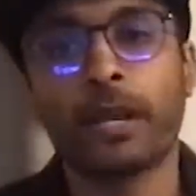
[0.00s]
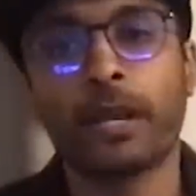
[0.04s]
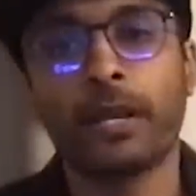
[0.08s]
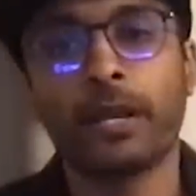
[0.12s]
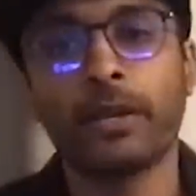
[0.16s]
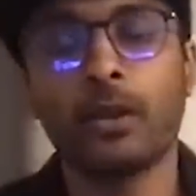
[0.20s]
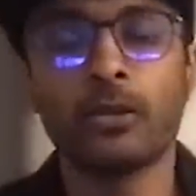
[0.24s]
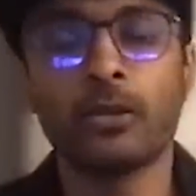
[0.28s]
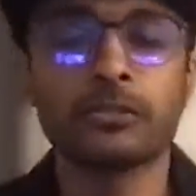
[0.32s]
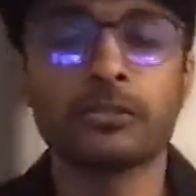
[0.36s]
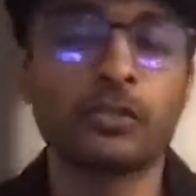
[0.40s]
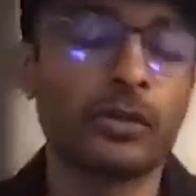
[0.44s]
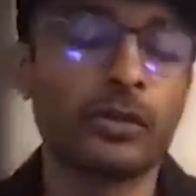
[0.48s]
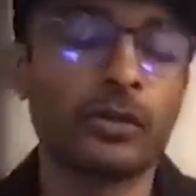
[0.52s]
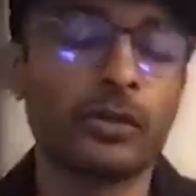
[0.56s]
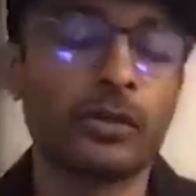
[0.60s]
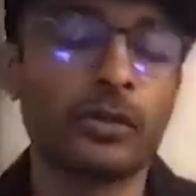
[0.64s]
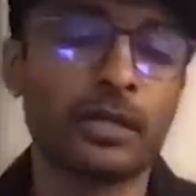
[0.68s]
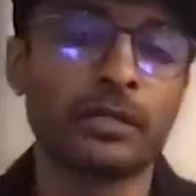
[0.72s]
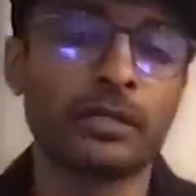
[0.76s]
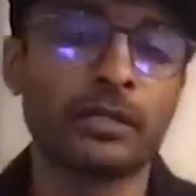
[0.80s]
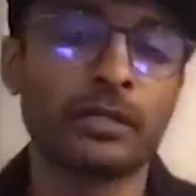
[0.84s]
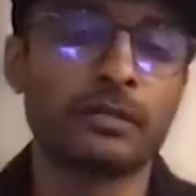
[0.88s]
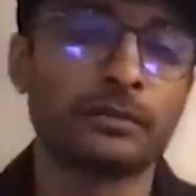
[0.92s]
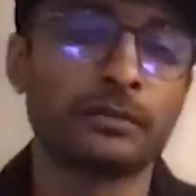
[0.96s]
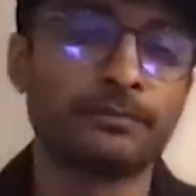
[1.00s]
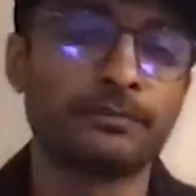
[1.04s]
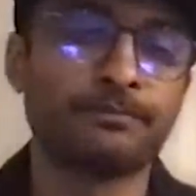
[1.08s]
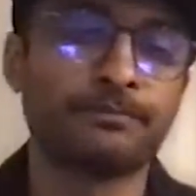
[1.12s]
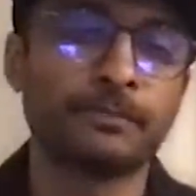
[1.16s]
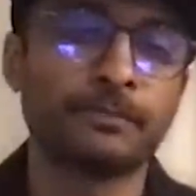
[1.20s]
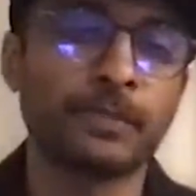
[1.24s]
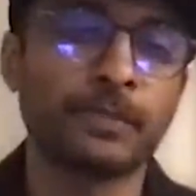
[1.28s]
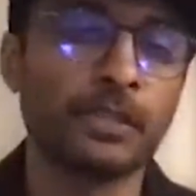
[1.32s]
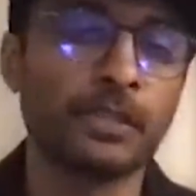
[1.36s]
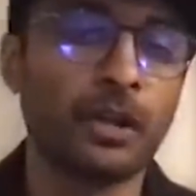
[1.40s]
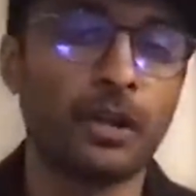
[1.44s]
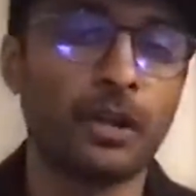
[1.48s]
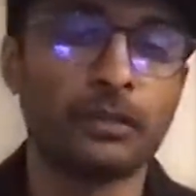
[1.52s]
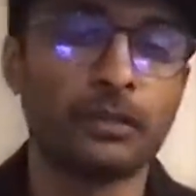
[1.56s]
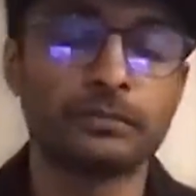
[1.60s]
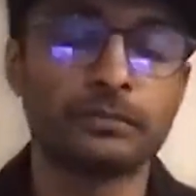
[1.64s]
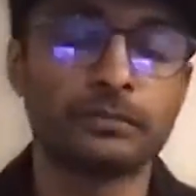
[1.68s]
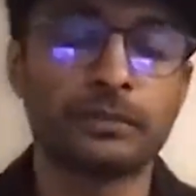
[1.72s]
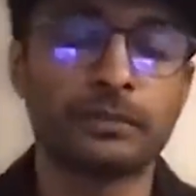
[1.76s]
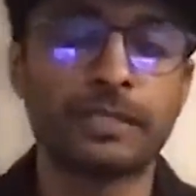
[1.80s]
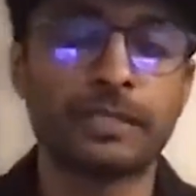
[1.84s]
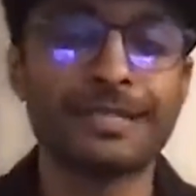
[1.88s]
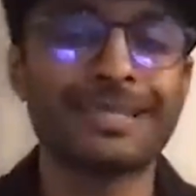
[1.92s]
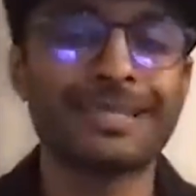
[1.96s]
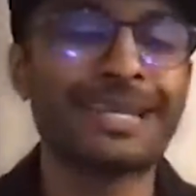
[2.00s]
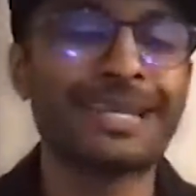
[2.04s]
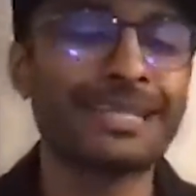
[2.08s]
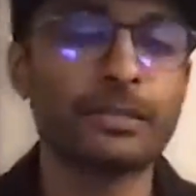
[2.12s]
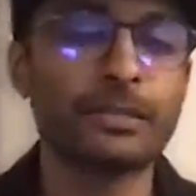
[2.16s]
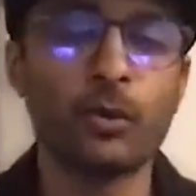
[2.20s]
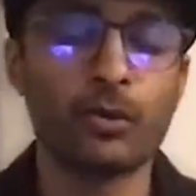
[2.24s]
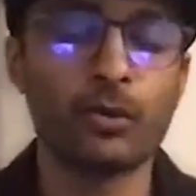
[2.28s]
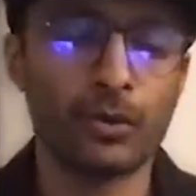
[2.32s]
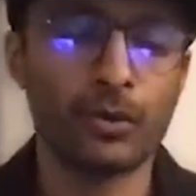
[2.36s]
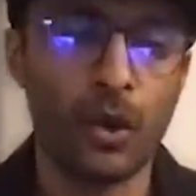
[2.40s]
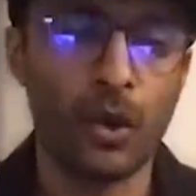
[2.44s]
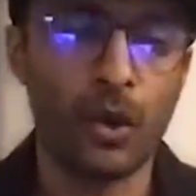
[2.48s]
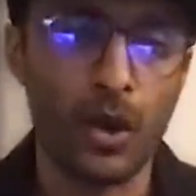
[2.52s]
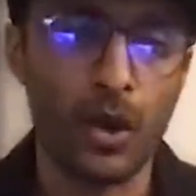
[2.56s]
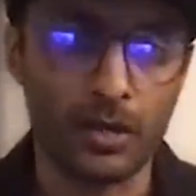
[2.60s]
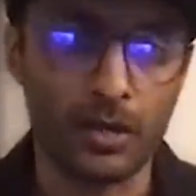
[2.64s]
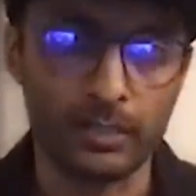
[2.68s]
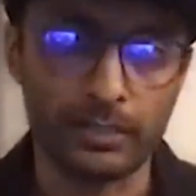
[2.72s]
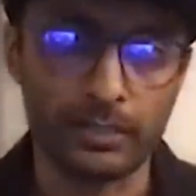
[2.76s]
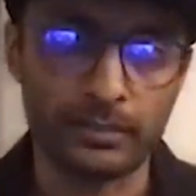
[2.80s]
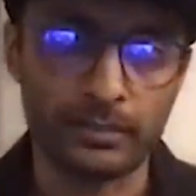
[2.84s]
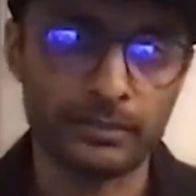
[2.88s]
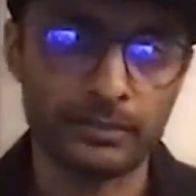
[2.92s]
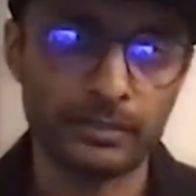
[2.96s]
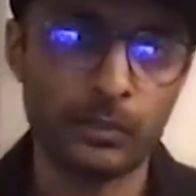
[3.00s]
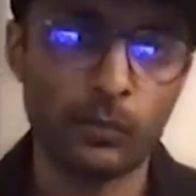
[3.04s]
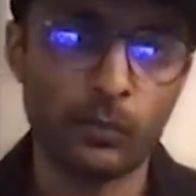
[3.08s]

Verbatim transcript: And also, it'll, you know, things can go wrong,